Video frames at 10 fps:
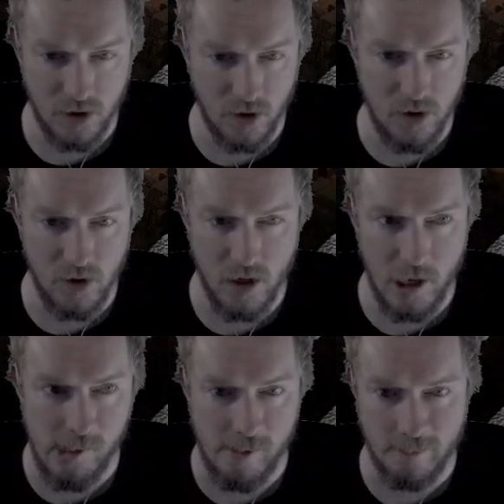you
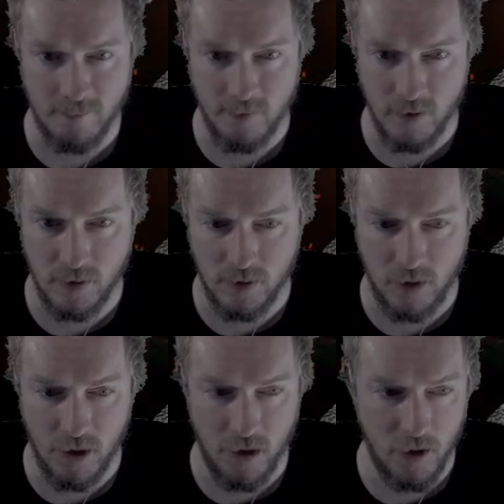that
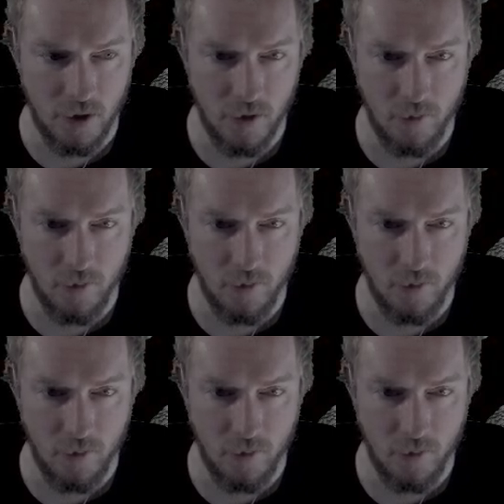right here.